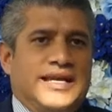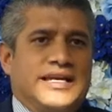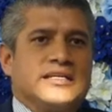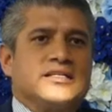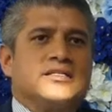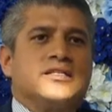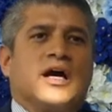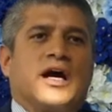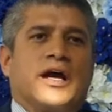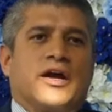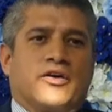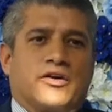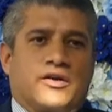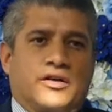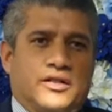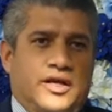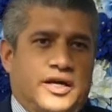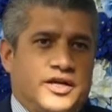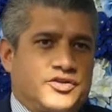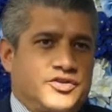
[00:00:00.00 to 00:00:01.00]
an entire
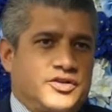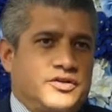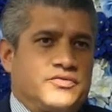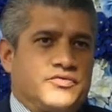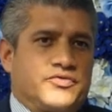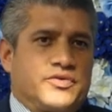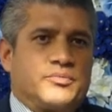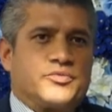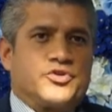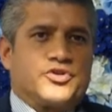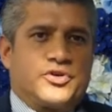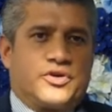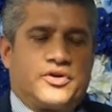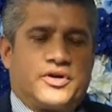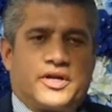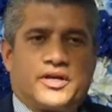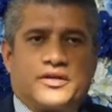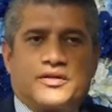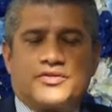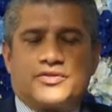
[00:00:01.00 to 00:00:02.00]
collection from
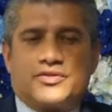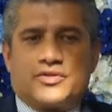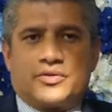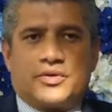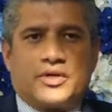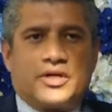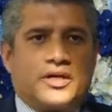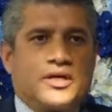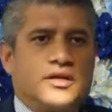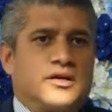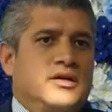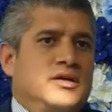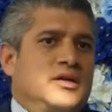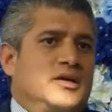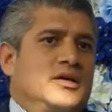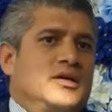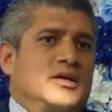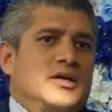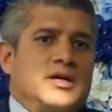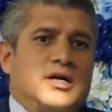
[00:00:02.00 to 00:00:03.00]
shirting to suiting,
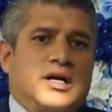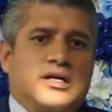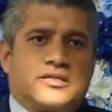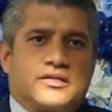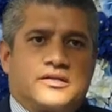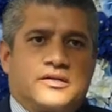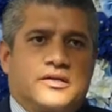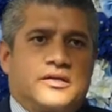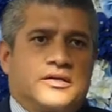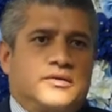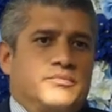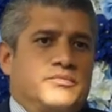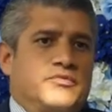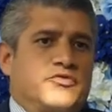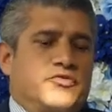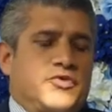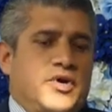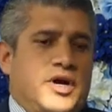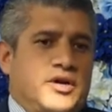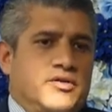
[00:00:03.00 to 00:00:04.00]
custom,
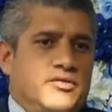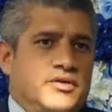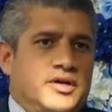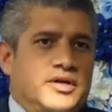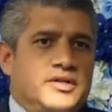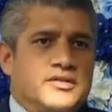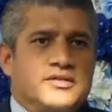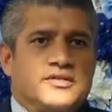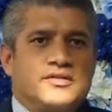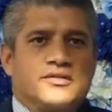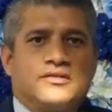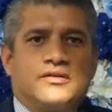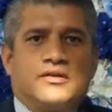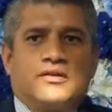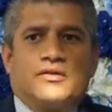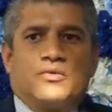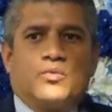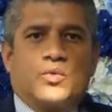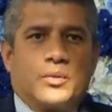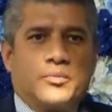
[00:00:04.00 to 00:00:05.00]
fragrance,
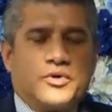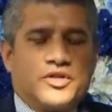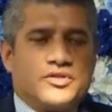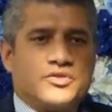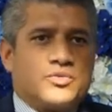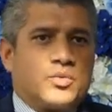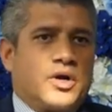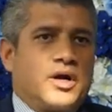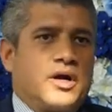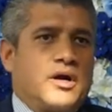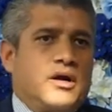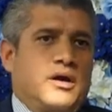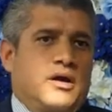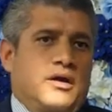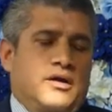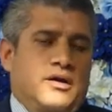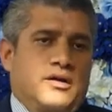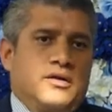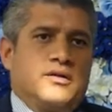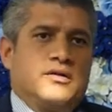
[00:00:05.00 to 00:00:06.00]
women's
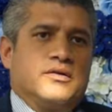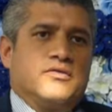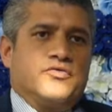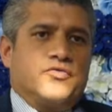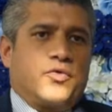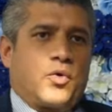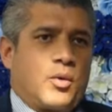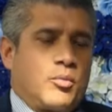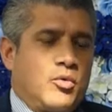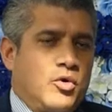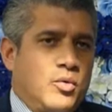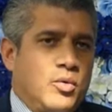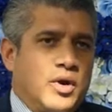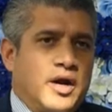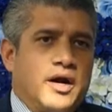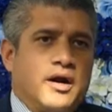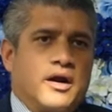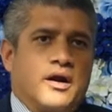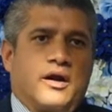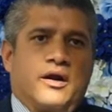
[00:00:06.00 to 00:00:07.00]
wear, formal
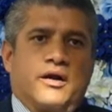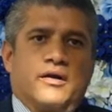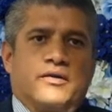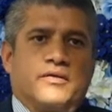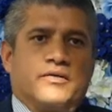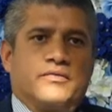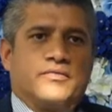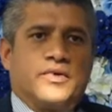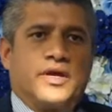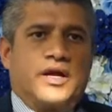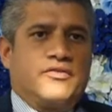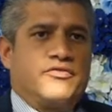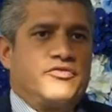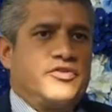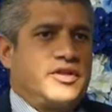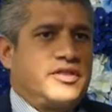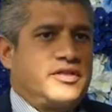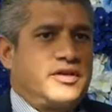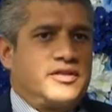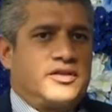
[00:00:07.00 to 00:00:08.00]
wear,
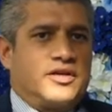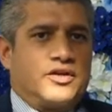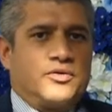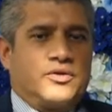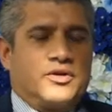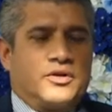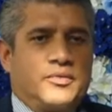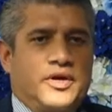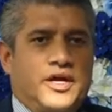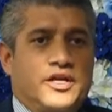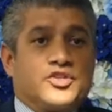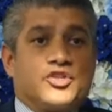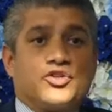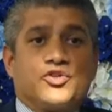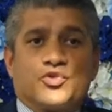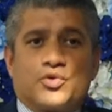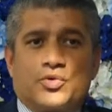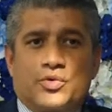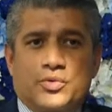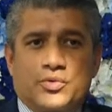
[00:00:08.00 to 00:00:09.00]
everything that you can imagine,
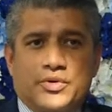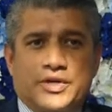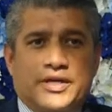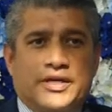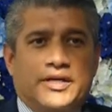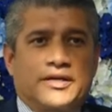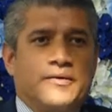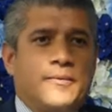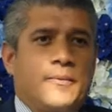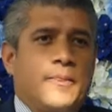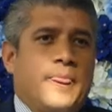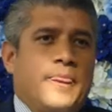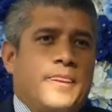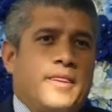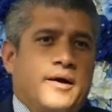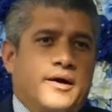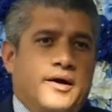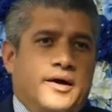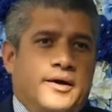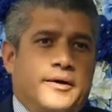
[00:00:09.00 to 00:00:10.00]
jewelry.
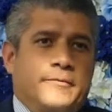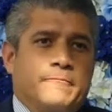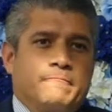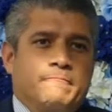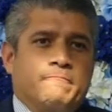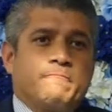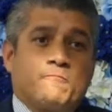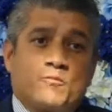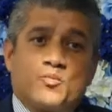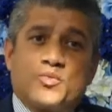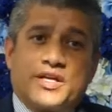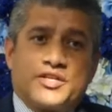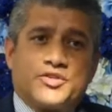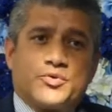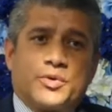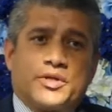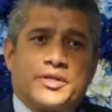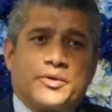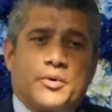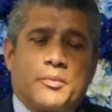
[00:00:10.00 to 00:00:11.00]

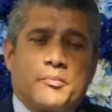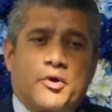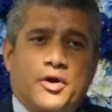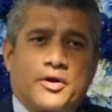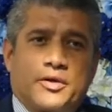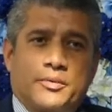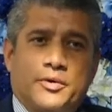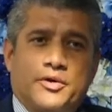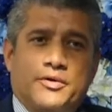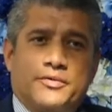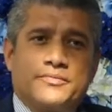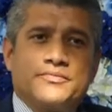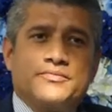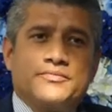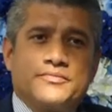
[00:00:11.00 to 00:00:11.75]
It's really remarkable.